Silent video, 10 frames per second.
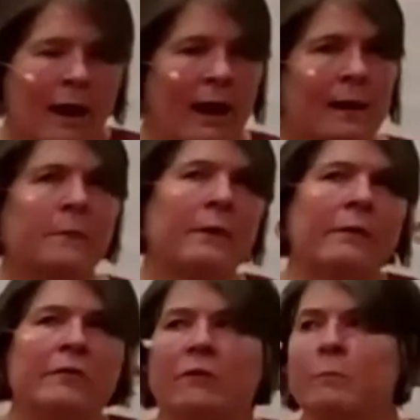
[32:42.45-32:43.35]
Um,
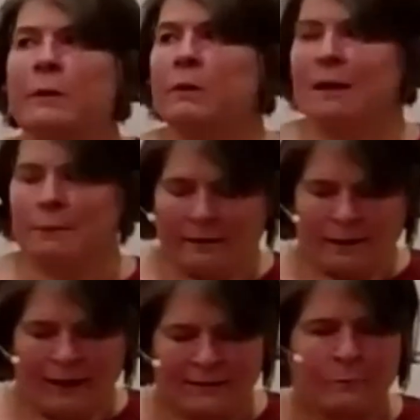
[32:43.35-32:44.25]
so the people come to the
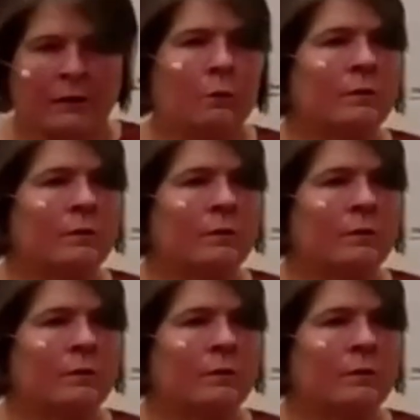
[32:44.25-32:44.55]
class tomorrow,